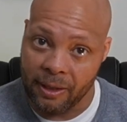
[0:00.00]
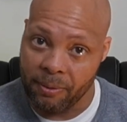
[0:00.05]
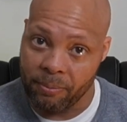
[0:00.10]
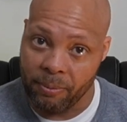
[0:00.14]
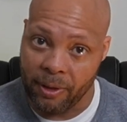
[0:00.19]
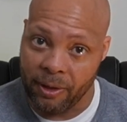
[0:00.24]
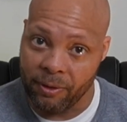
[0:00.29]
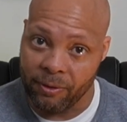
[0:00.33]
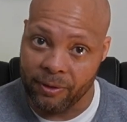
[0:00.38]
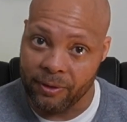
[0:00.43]

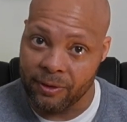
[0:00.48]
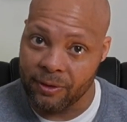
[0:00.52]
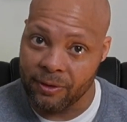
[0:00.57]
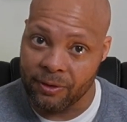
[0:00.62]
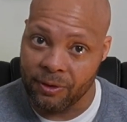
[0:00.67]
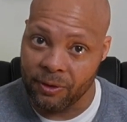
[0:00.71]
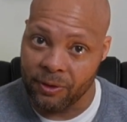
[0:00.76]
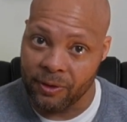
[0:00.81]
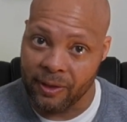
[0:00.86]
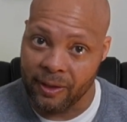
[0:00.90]
about
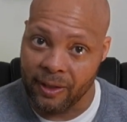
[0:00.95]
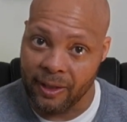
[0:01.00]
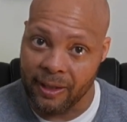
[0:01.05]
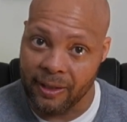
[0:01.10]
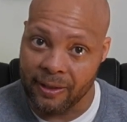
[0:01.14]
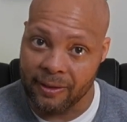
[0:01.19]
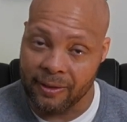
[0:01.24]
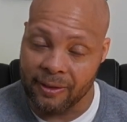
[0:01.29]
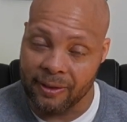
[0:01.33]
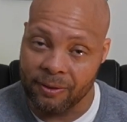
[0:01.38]
certain
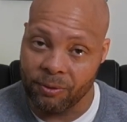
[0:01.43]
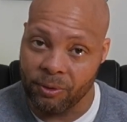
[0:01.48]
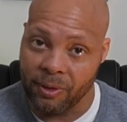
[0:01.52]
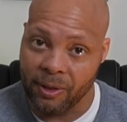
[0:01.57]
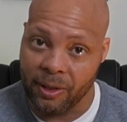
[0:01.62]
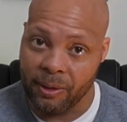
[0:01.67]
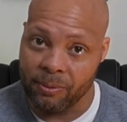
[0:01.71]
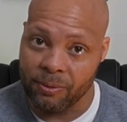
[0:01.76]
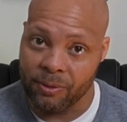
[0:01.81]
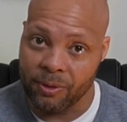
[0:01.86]
things when
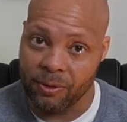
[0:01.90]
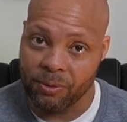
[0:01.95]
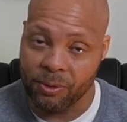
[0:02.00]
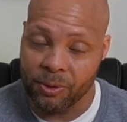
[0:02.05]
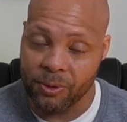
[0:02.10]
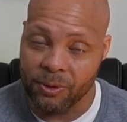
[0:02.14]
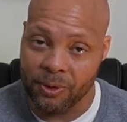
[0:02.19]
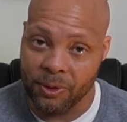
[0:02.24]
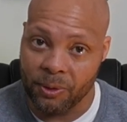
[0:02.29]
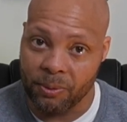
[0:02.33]
it comes to
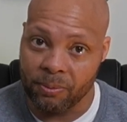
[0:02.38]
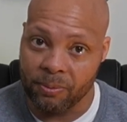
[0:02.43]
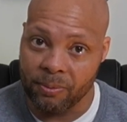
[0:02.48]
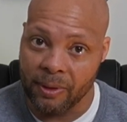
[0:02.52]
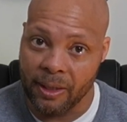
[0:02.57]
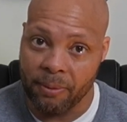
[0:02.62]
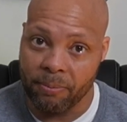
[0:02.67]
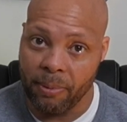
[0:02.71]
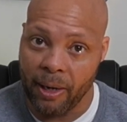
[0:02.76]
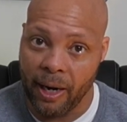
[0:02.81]
gruesome
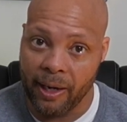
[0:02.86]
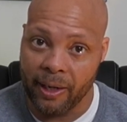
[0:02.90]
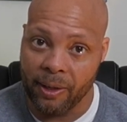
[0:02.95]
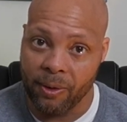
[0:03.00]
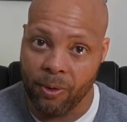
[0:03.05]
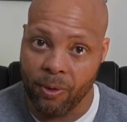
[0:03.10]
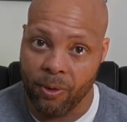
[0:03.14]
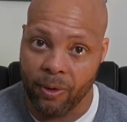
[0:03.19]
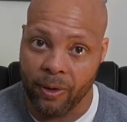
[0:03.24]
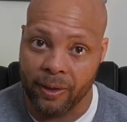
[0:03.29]
and body
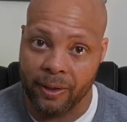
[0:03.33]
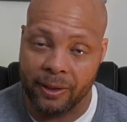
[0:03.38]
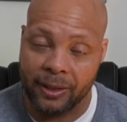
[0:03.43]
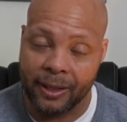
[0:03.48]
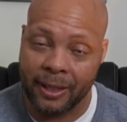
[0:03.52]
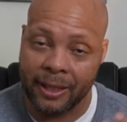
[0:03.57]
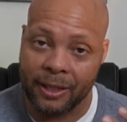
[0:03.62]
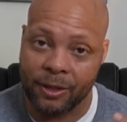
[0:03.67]
horror,